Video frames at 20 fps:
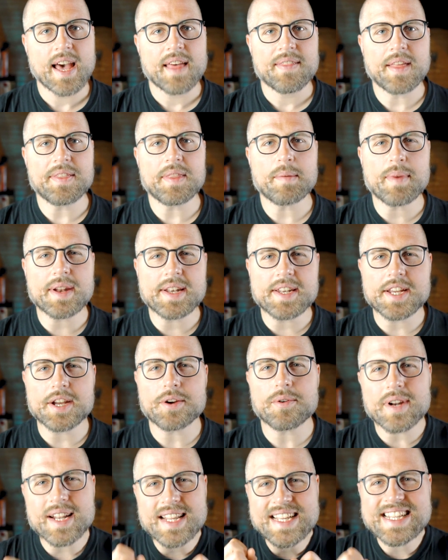that the
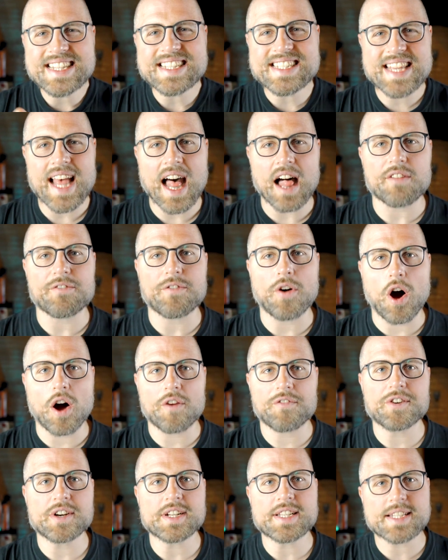material itself
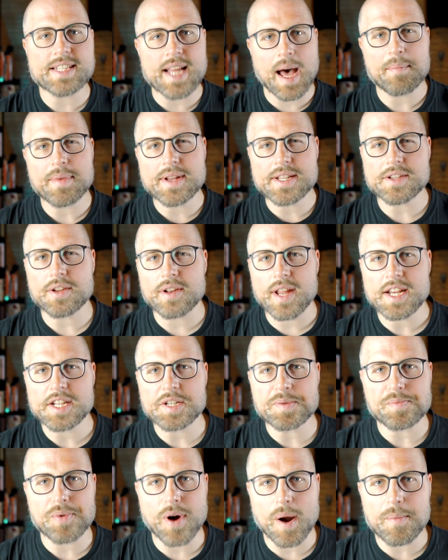offers some
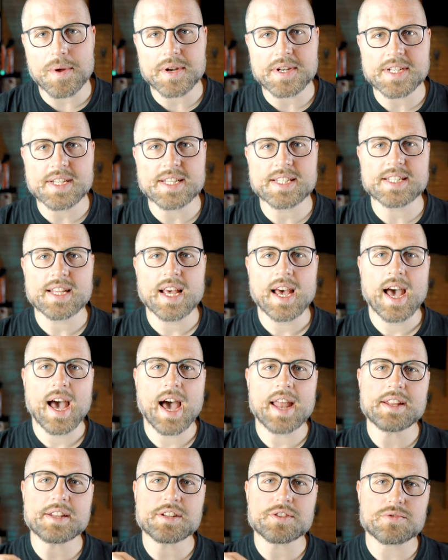insulation properties
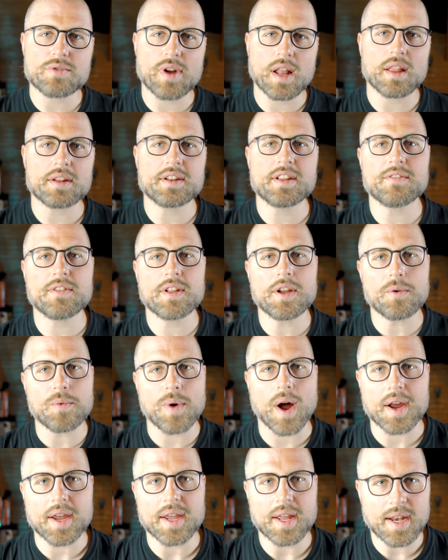and is relatively
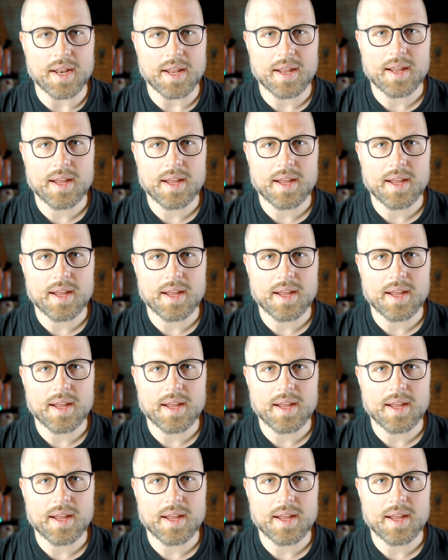rugged.